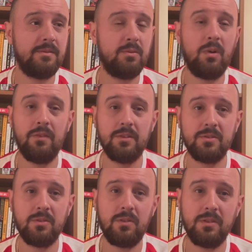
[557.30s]
12
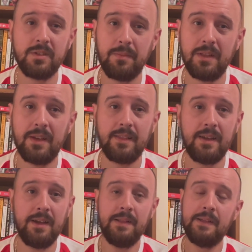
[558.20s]
years old or something like
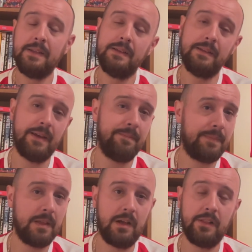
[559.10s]
that. Yeah,
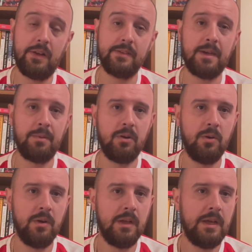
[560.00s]
a long time ago.